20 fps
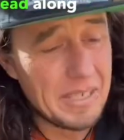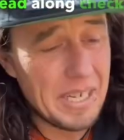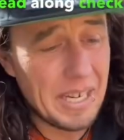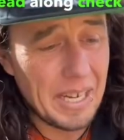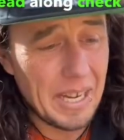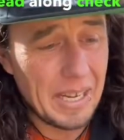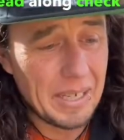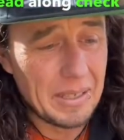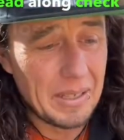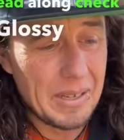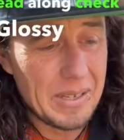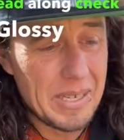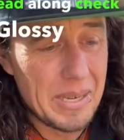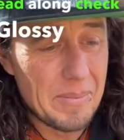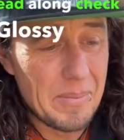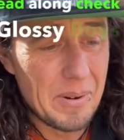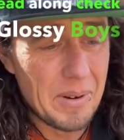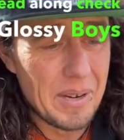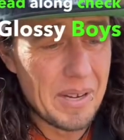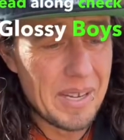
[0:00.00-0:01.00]
check out Glossy
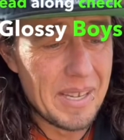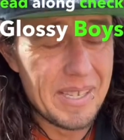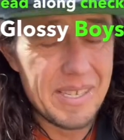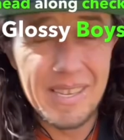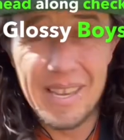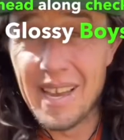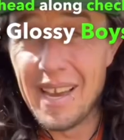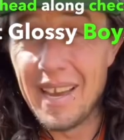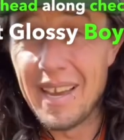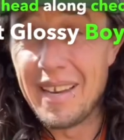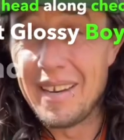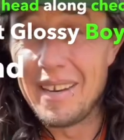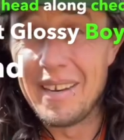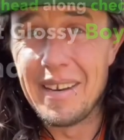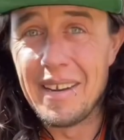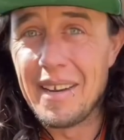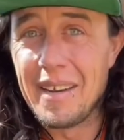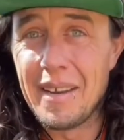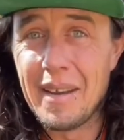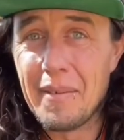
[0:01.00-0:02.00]
Boys,
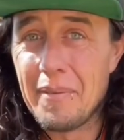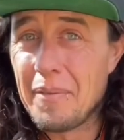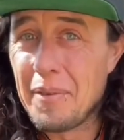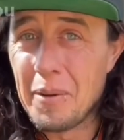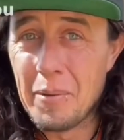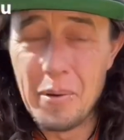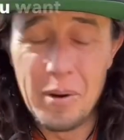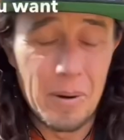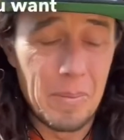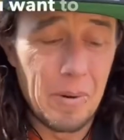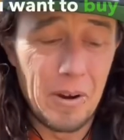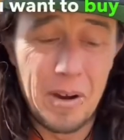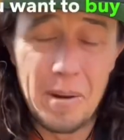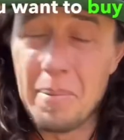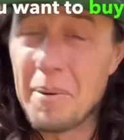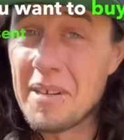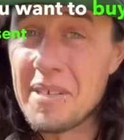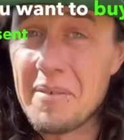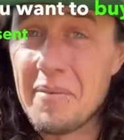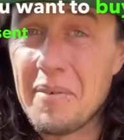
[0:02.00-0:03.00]
and if you want to buy a
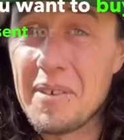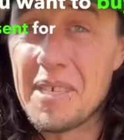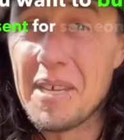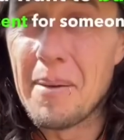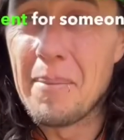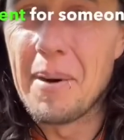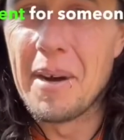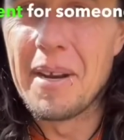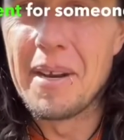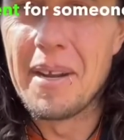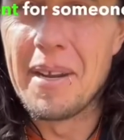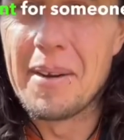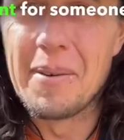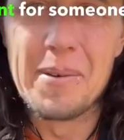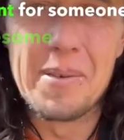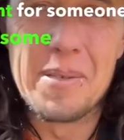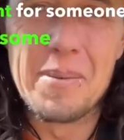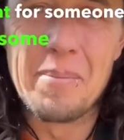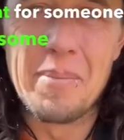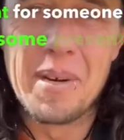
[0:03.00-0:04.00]
present for someone, an
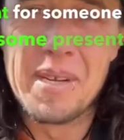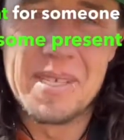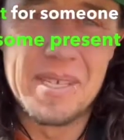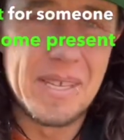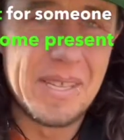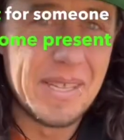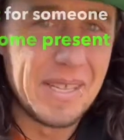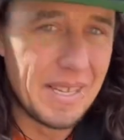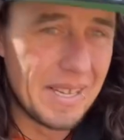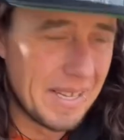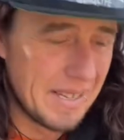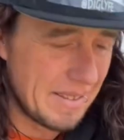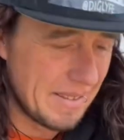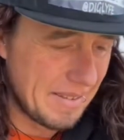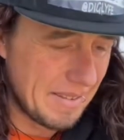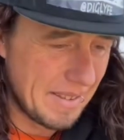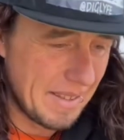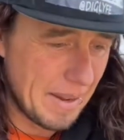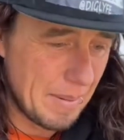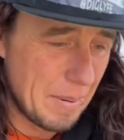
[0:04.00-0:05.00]
awesome present that
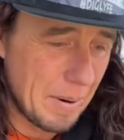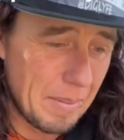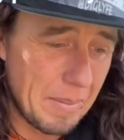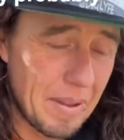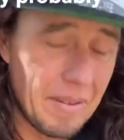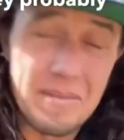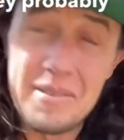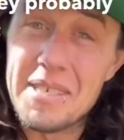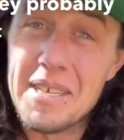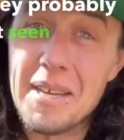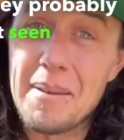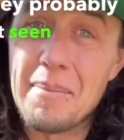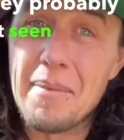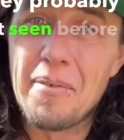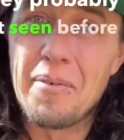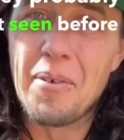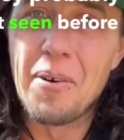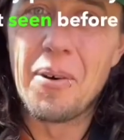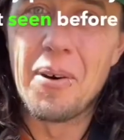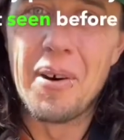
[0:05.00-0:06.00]
they probably haven't seen
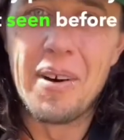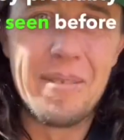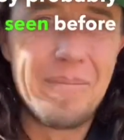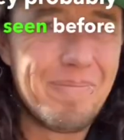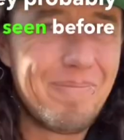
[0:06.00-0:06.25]
before,